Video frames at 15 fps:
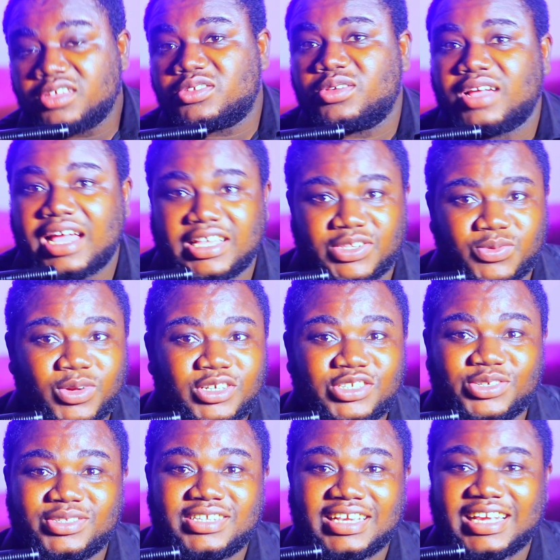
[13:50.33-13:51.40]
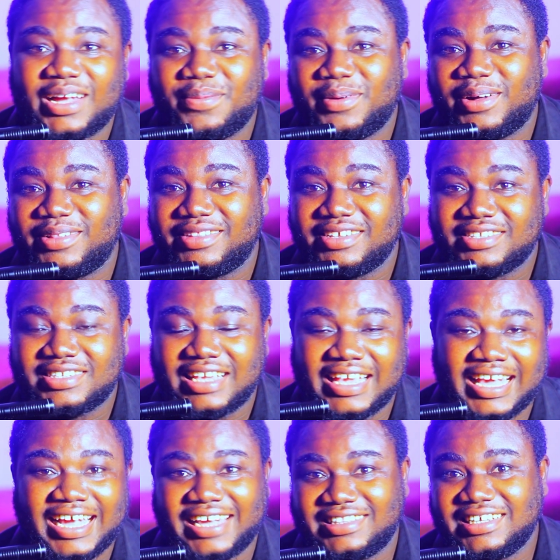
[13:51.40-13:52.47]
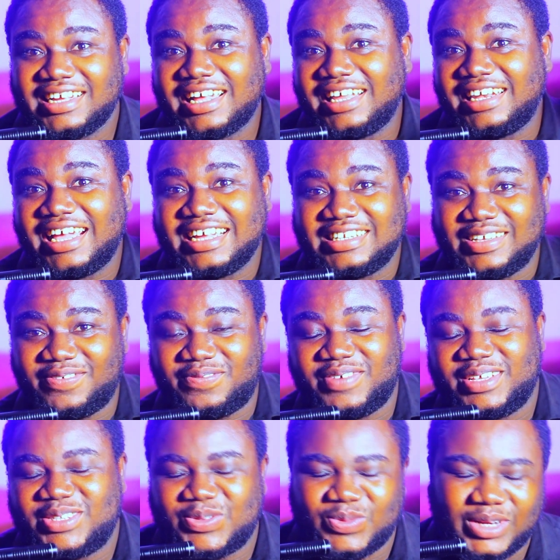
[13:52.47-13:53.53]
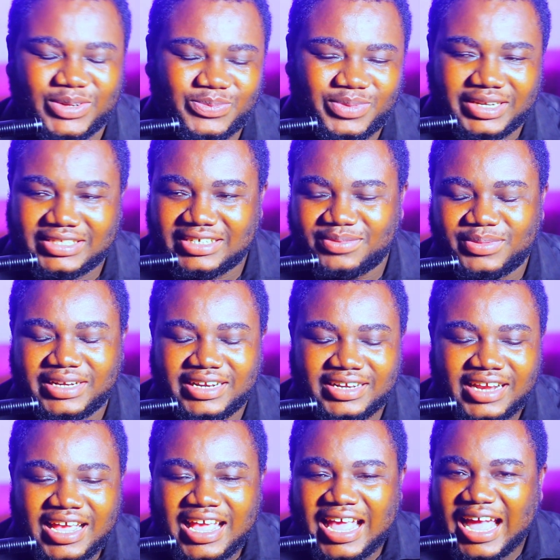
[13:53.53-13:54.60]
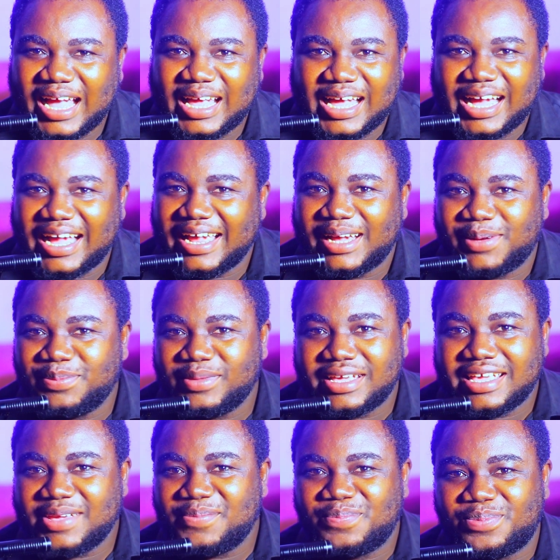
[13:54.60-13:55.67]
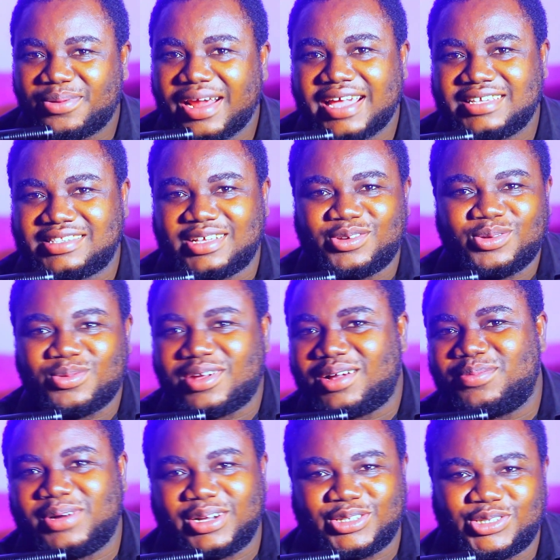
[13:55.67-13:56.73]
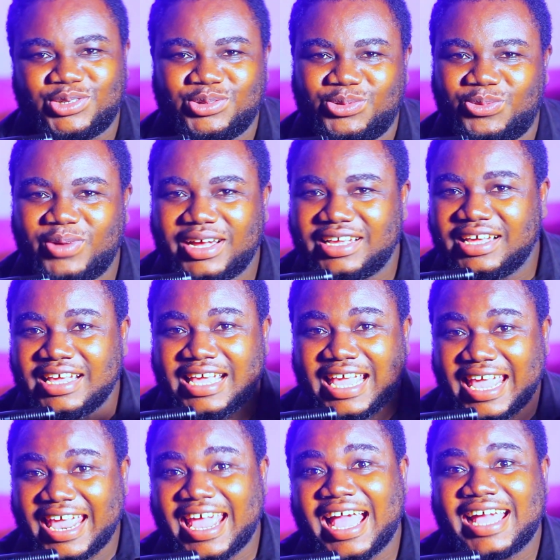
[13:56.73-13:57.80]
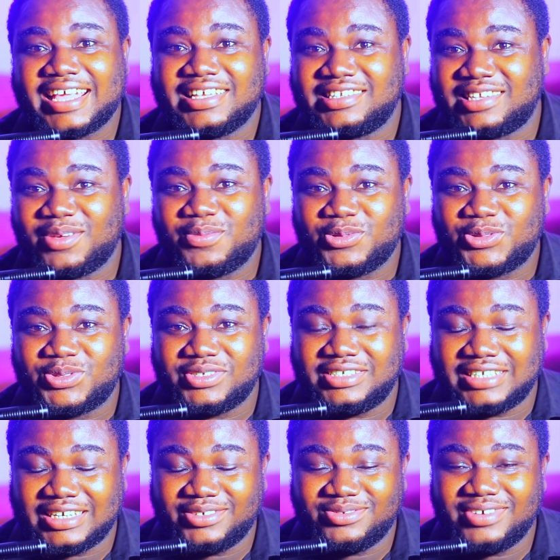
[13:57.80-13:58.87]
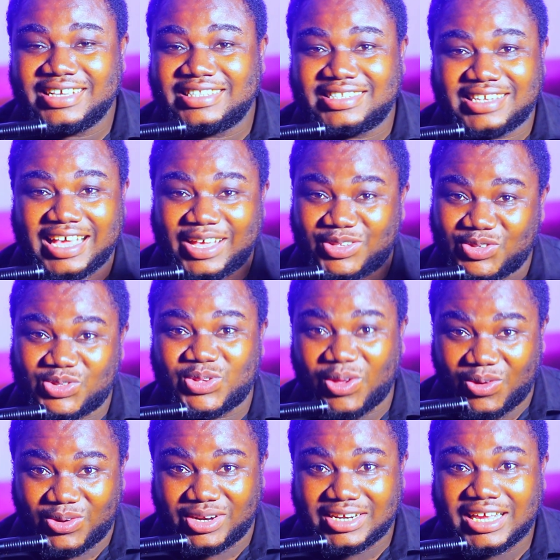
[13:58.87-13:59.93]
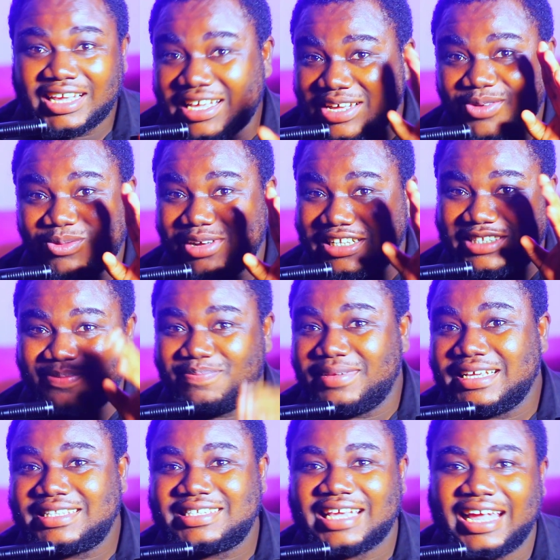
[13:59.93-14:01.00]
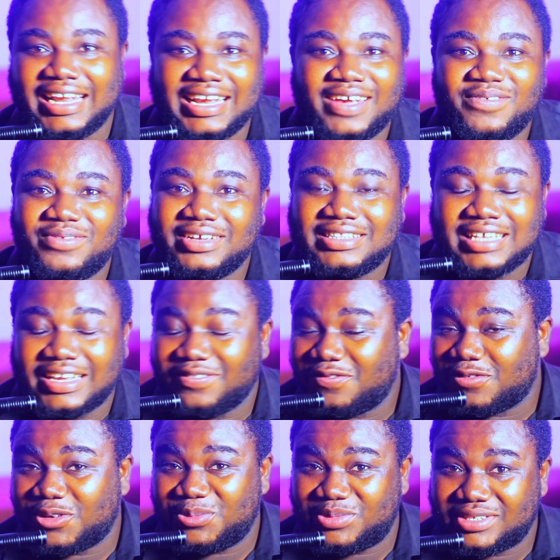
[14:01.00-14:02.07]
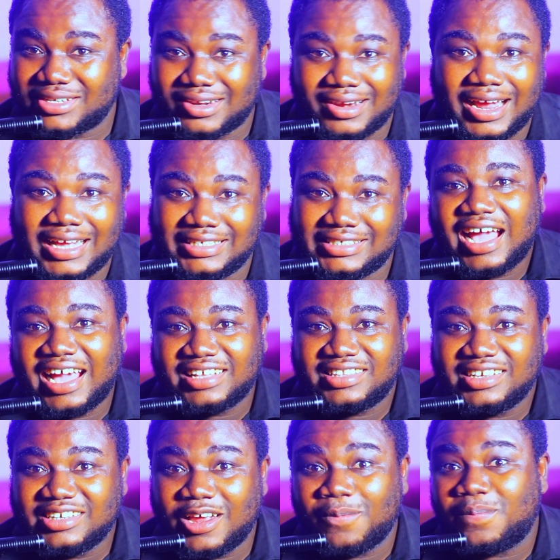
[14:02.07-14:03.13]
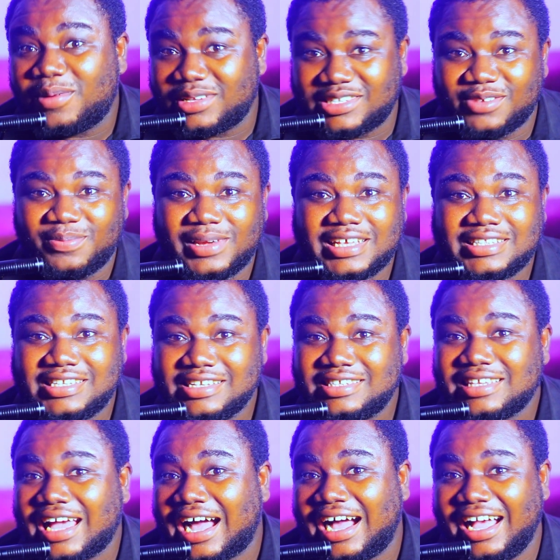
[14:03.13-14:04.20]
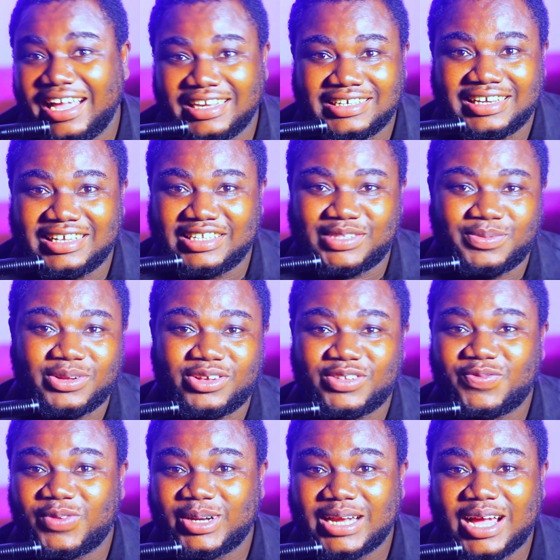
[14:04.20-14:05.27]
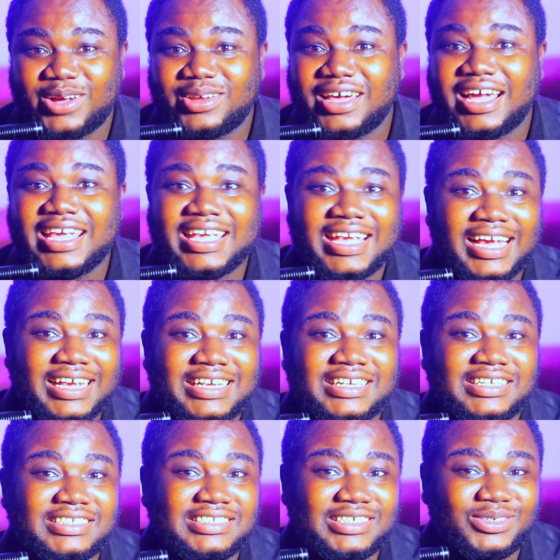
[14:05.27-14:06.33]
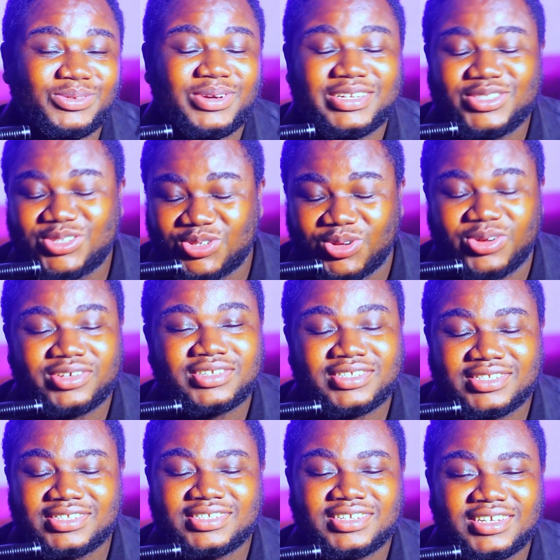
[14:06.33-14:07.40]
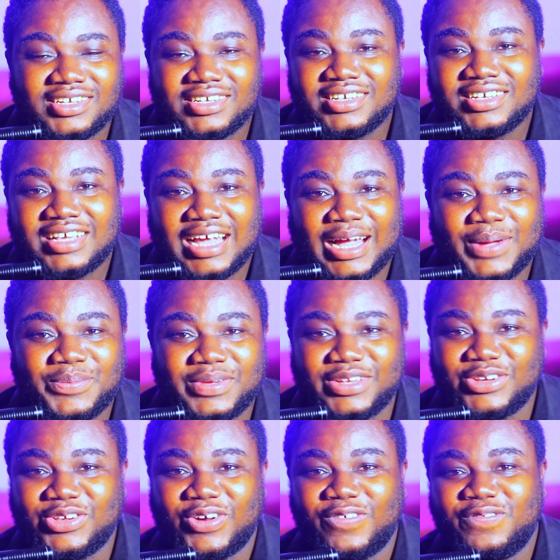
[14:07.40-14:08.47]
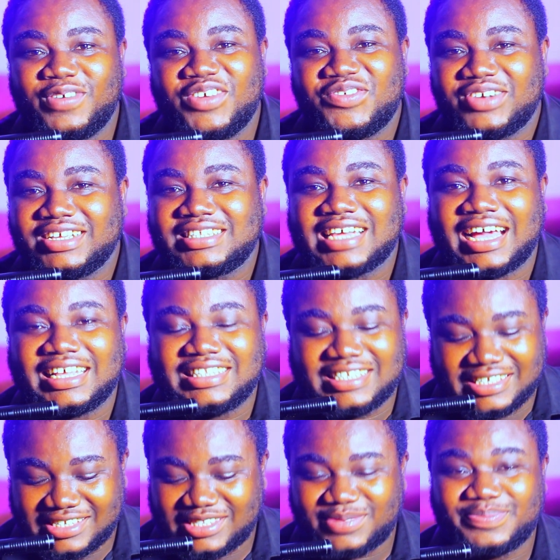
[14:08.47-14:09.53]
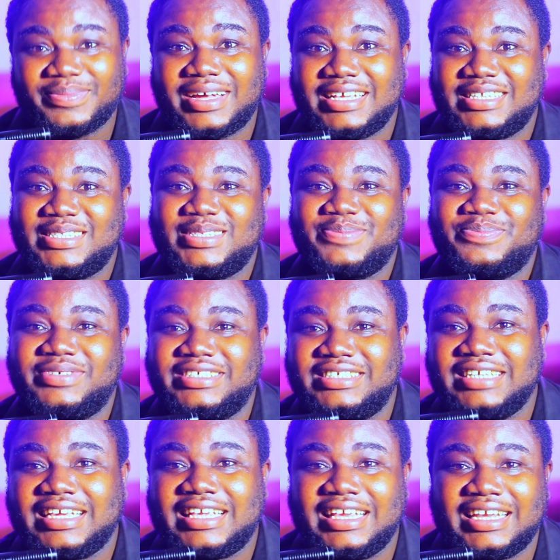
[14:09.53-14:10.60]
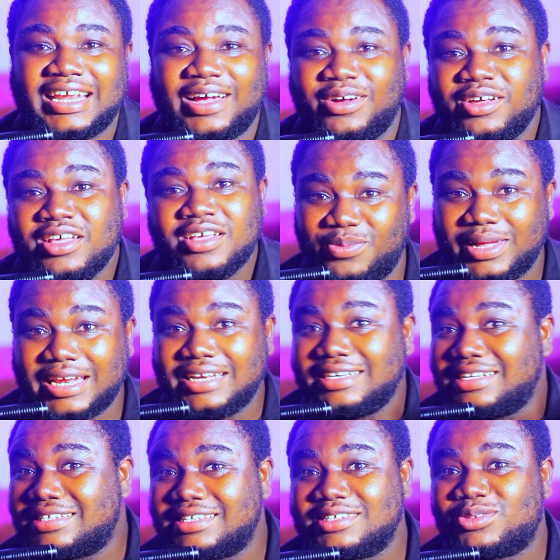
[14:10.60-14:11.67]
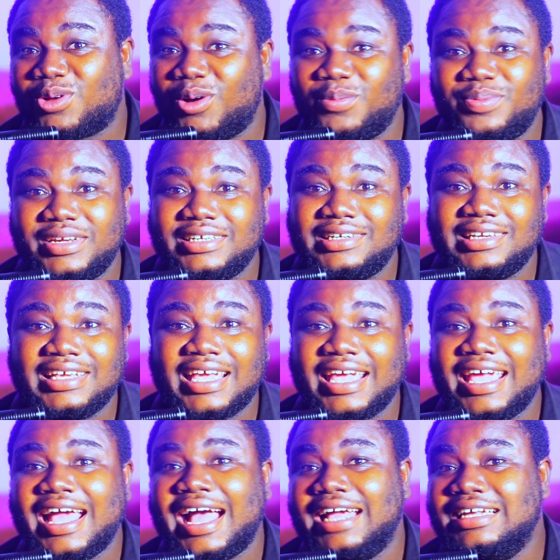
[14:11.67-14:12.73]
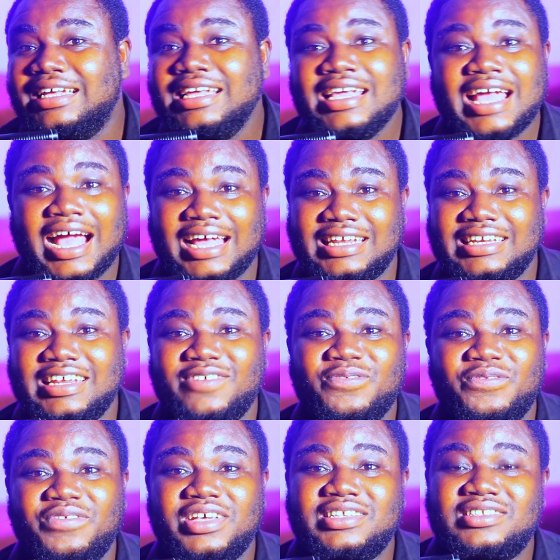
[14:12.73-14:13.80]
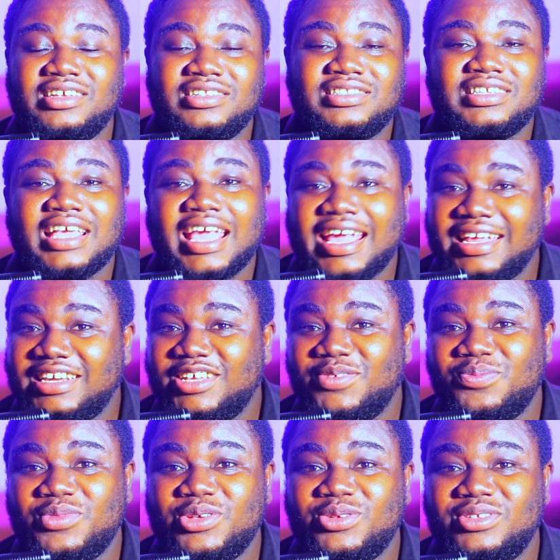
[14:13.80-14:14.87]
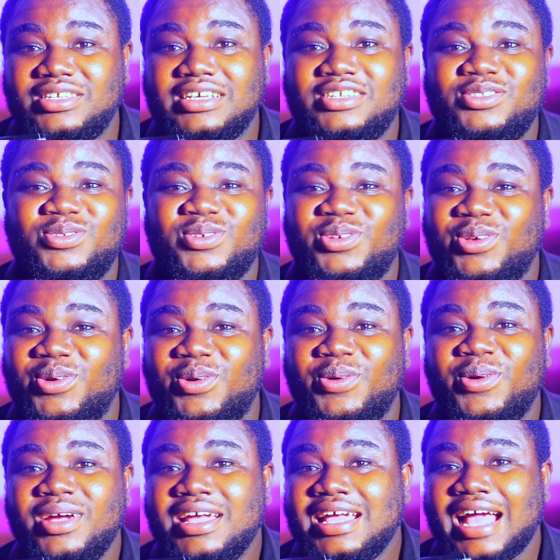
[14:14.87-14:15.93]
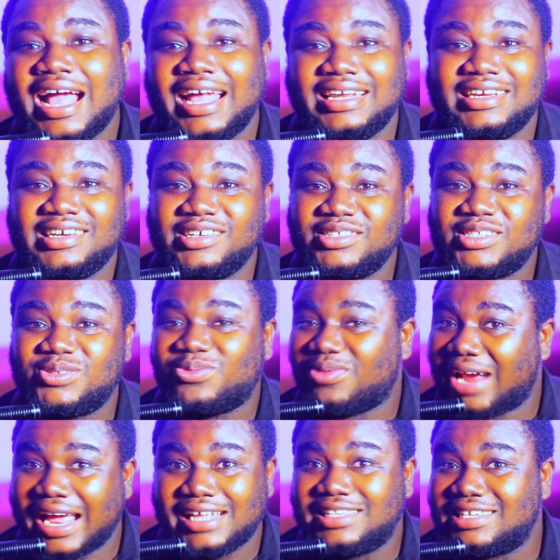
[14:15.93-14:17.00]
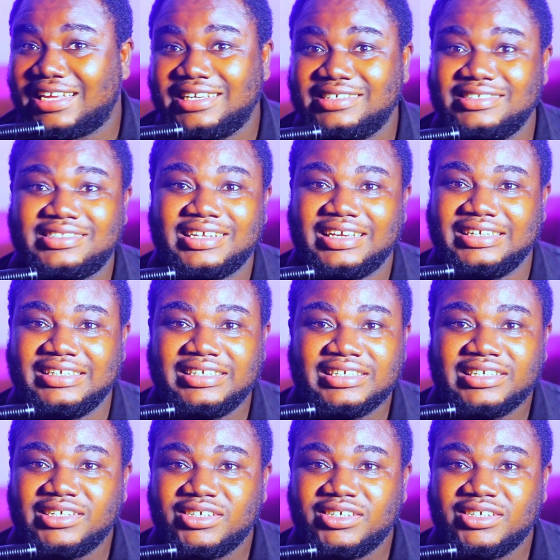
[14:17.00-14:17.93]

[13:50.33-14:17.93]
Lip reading: So guys, what do you think about this AI? I think I like the first one better, but then I am impressed. I don't know about you, where AI is able to generate a song with beats and everything from scratch. I think the possibilities are endless, because for now that AI can generate songs, I mean, your favorite artist must be shaking now. But then this is completely AI. I didn't visit any music studio. I didn't write anything.